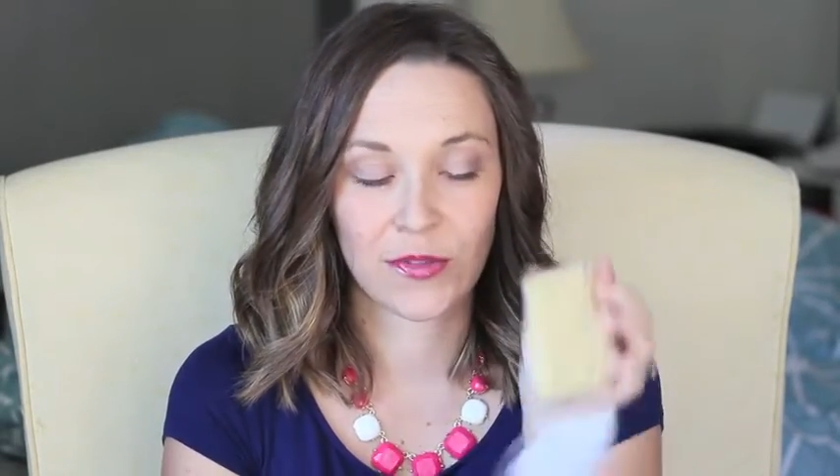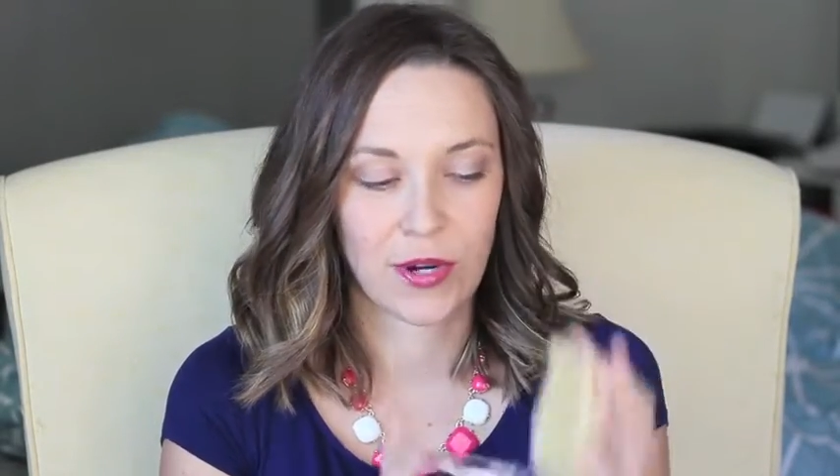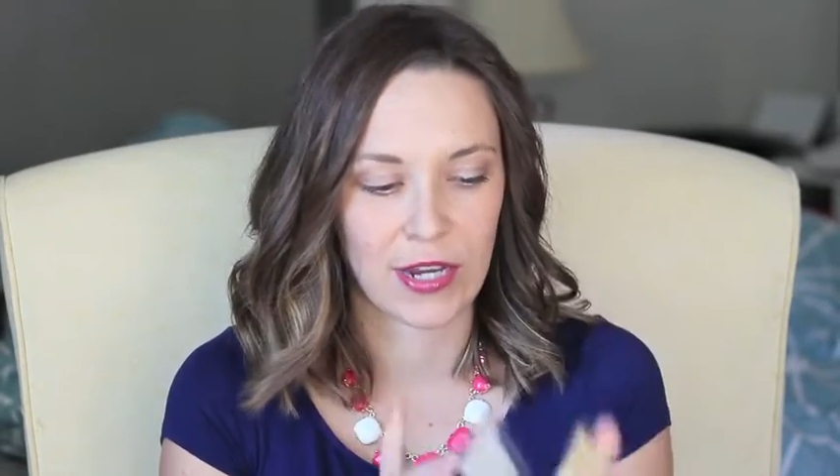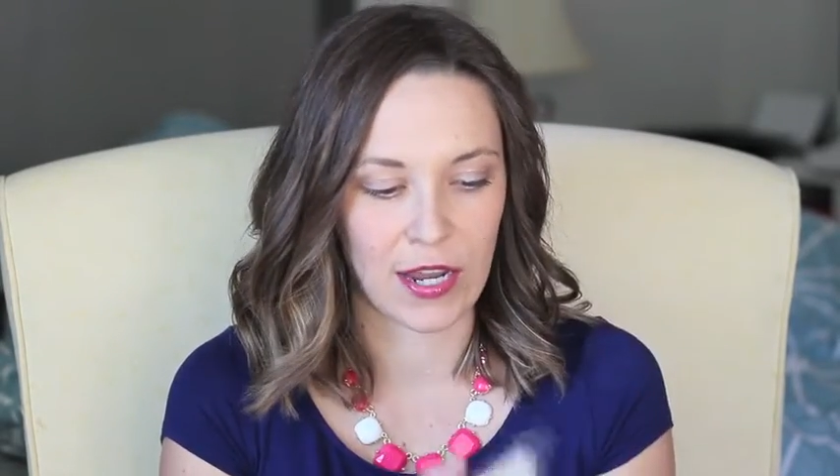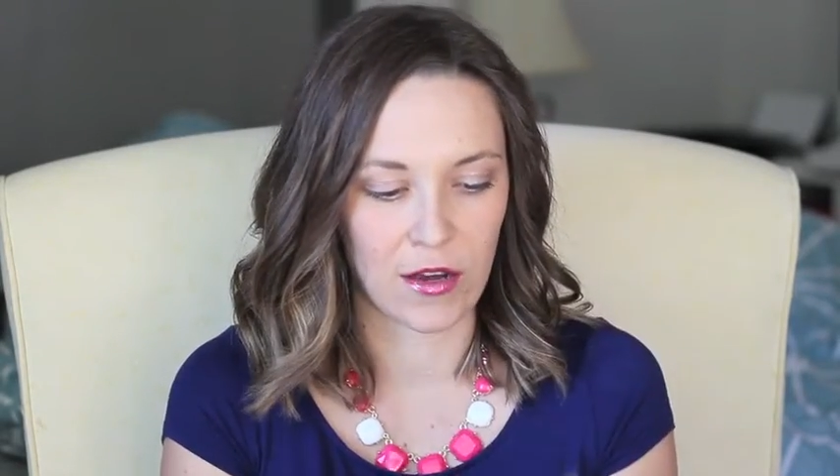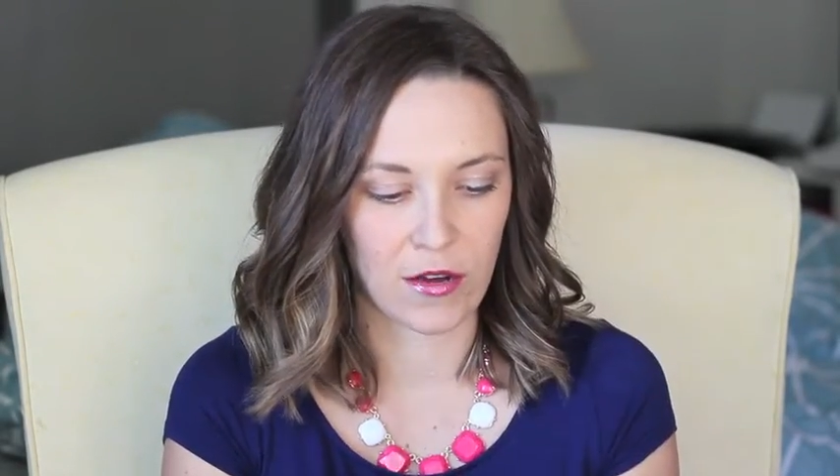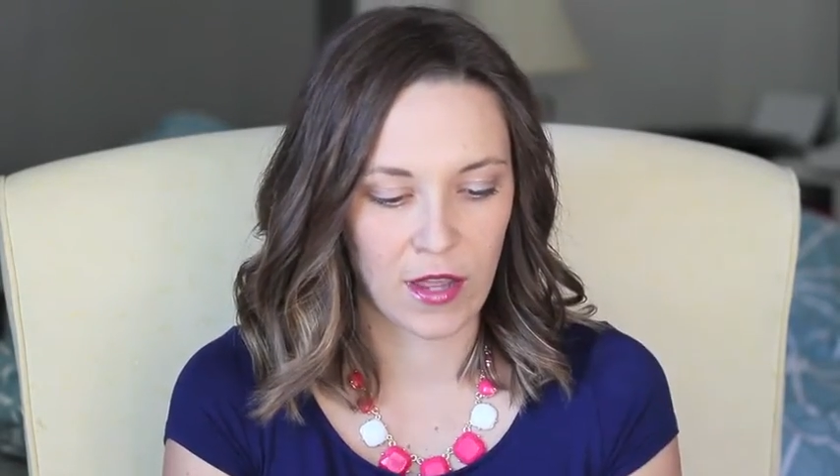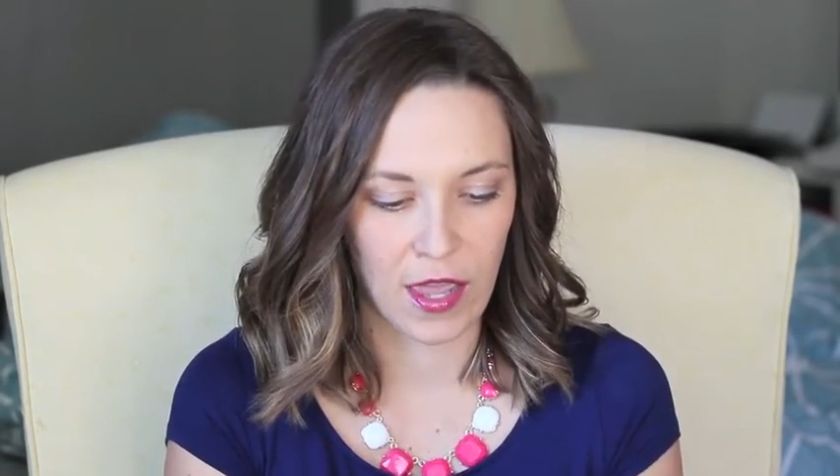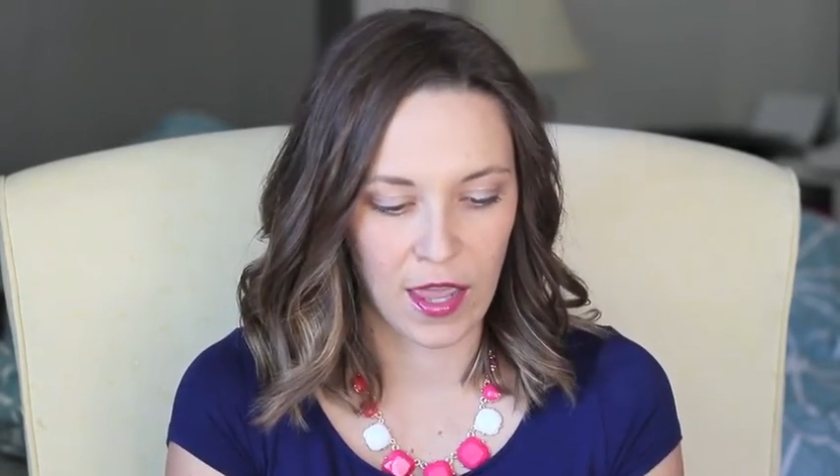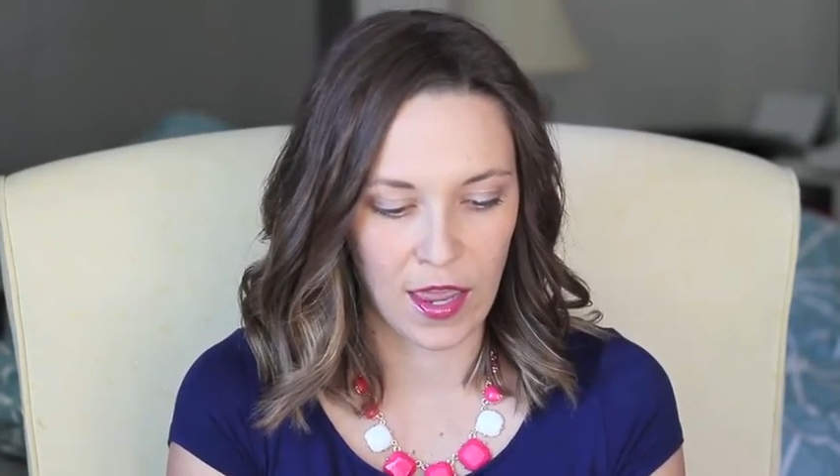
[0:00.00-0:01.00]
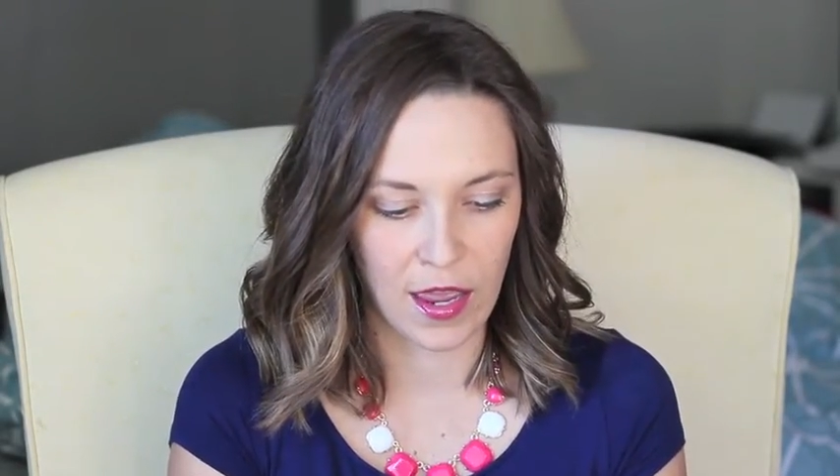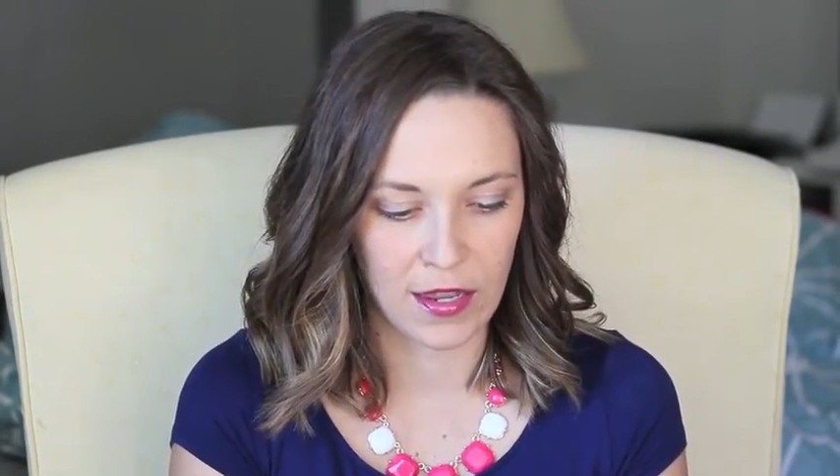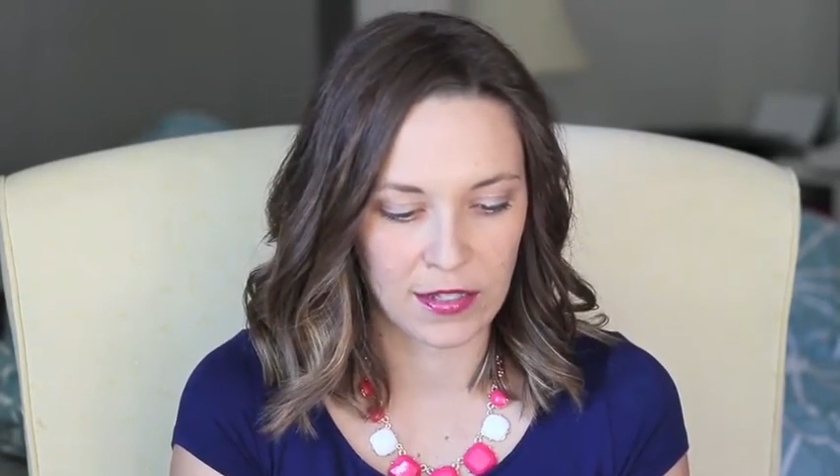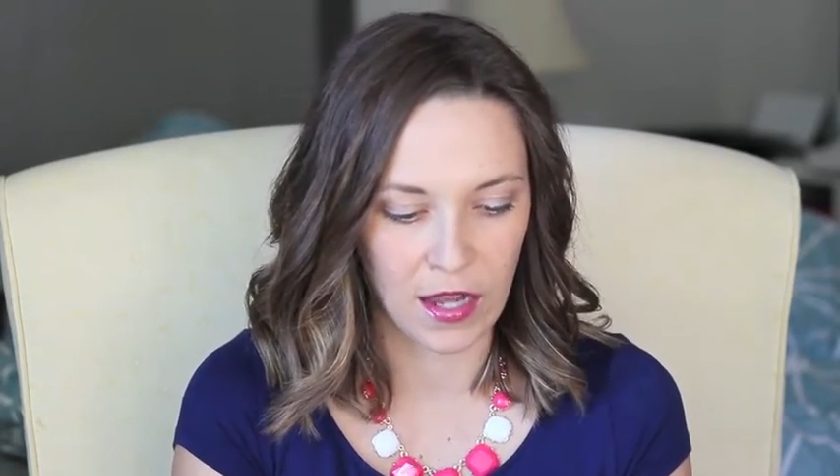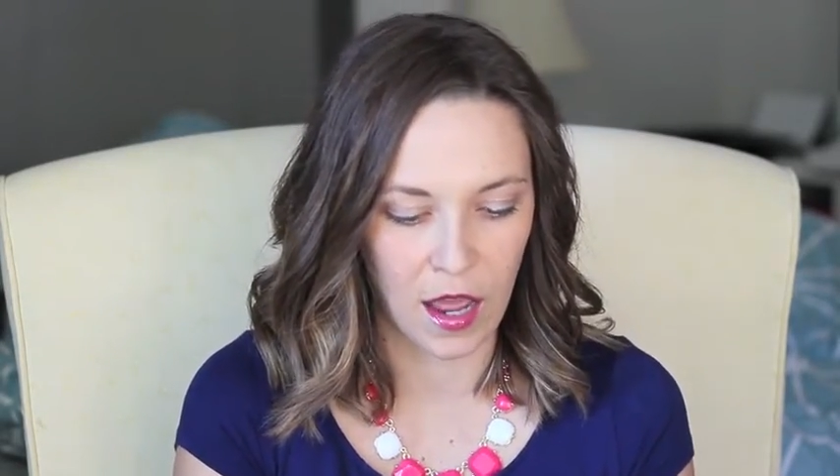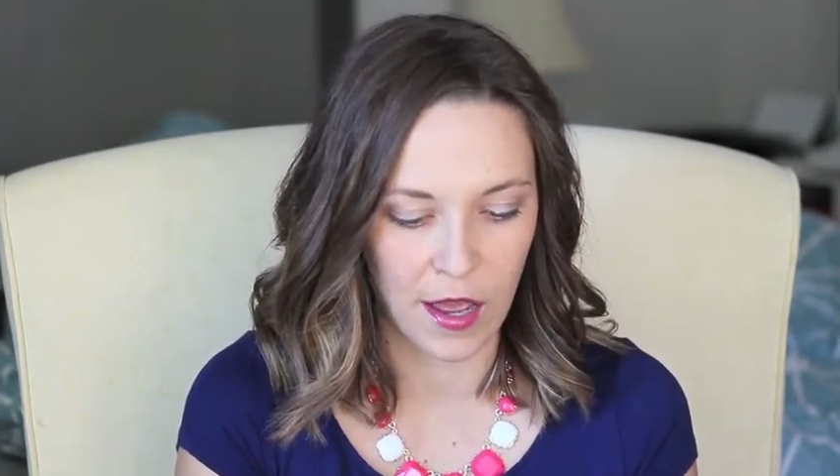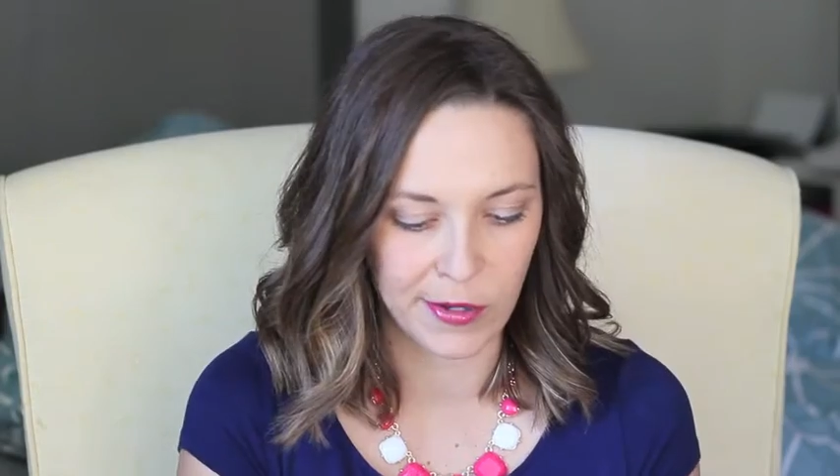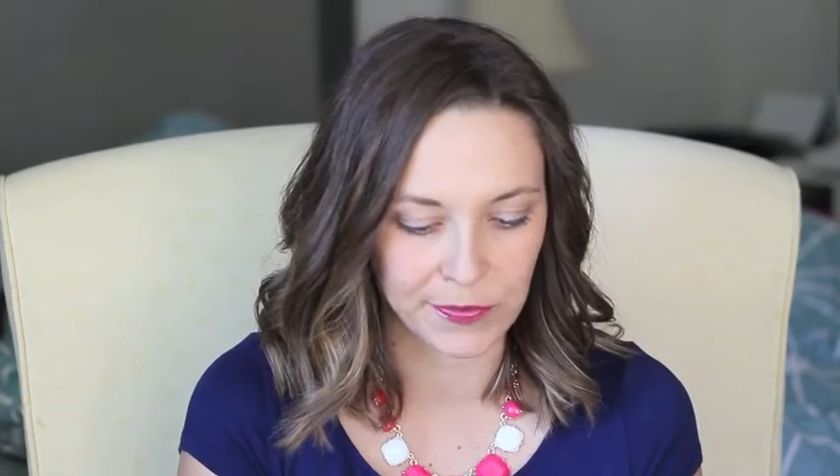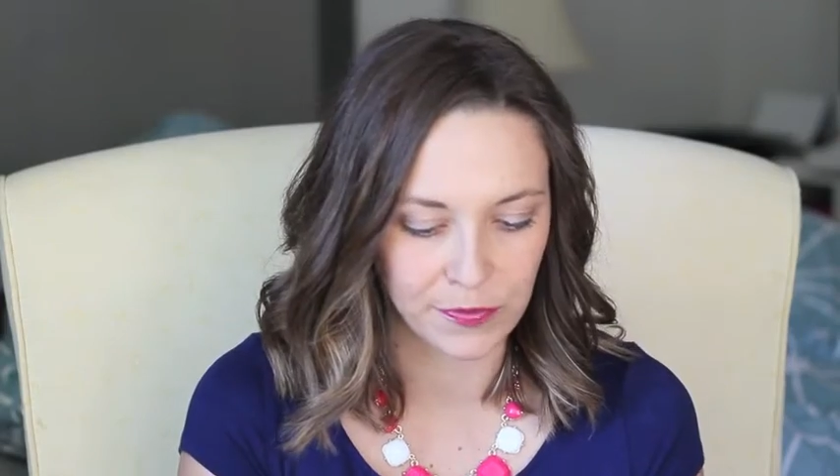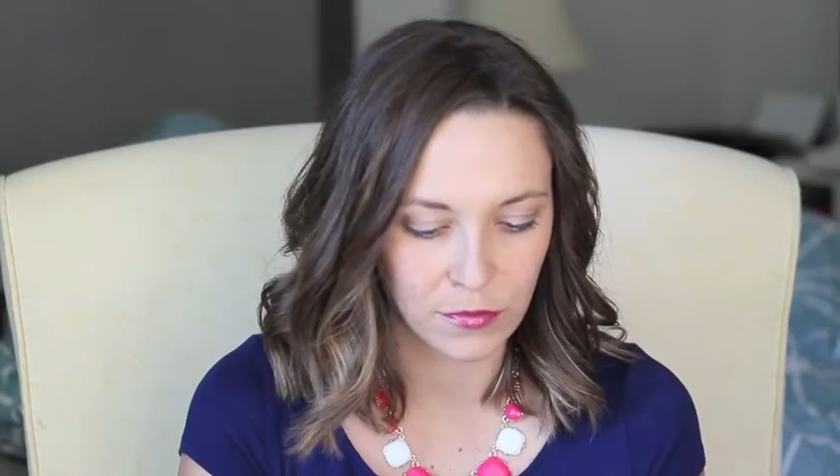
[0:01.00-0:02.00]
right now and
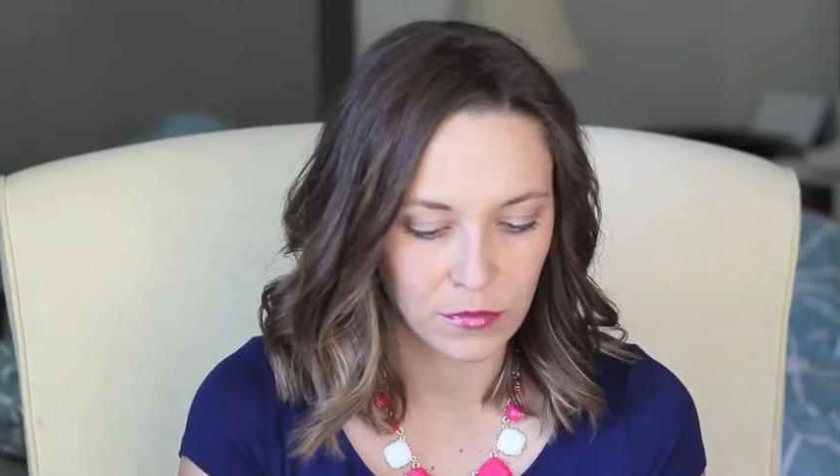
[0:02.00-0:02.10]
um,